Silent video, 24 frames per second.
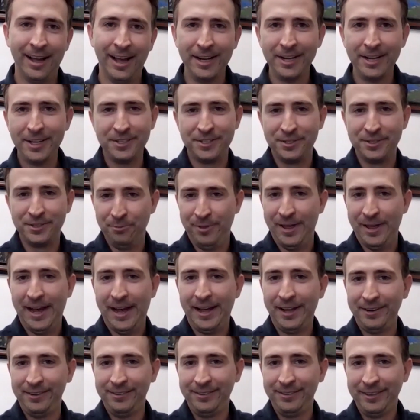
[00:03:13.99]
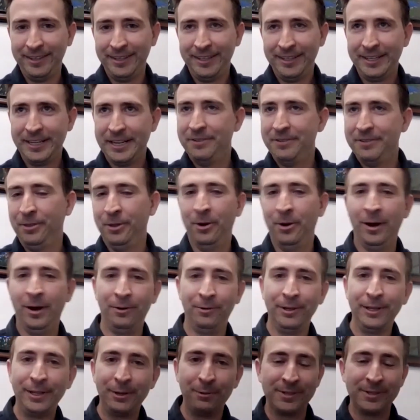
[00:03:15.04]
I could do that. Even though I
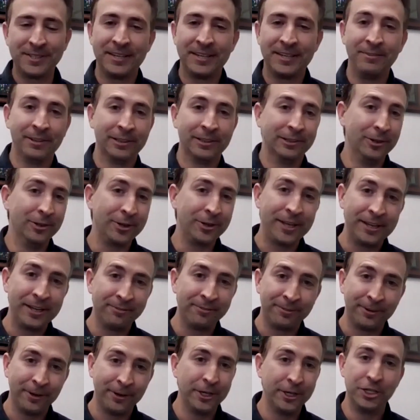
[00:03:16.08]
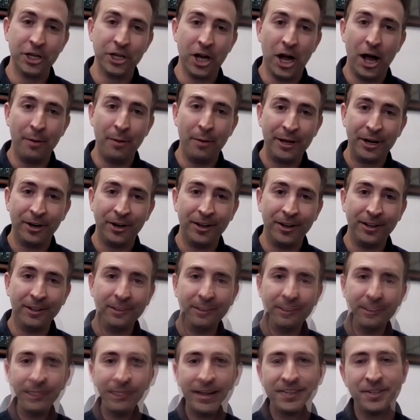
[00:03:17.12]
really wasn't even looking for a job at all.
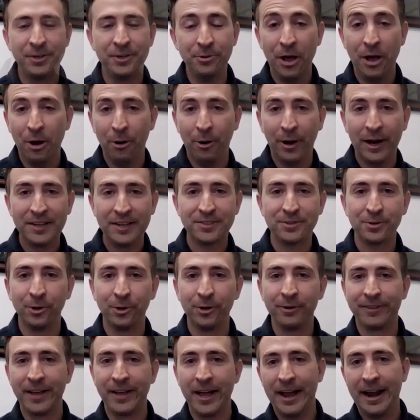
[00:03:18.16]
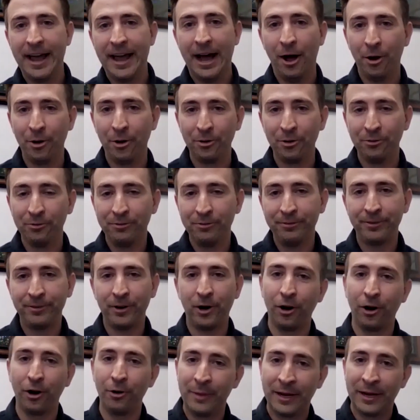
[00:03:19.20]
As you know, I sort of got out of
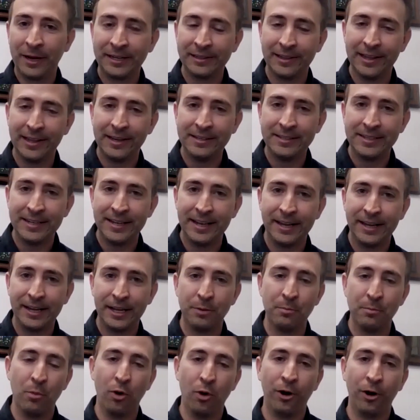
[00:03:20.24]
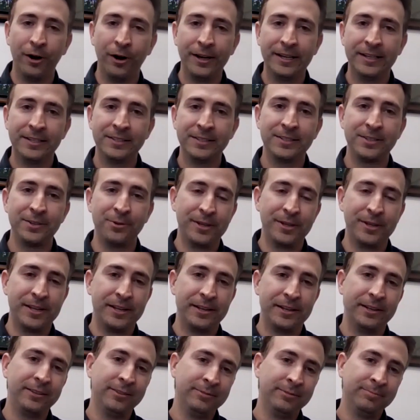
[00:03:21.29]
hard money lending and more into
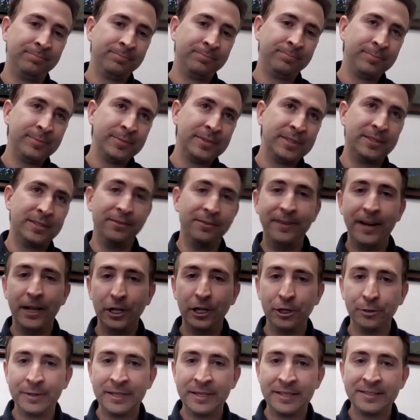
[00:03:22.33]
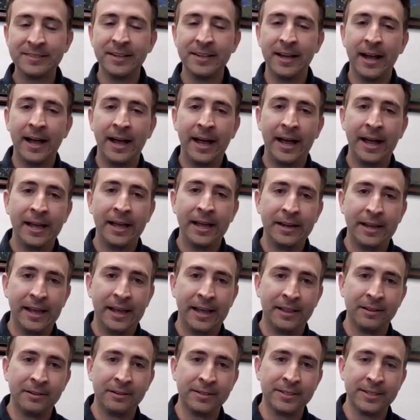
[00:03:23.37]
the development side
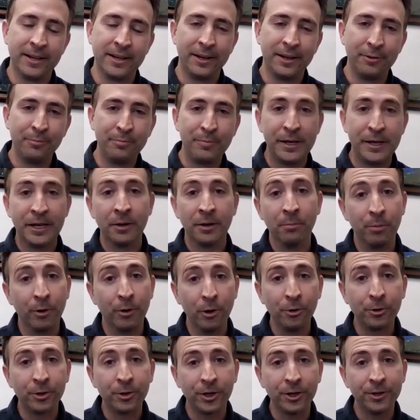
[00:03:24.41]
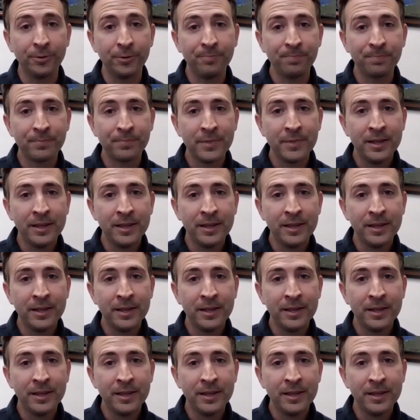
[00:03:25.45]
and uh, being a broker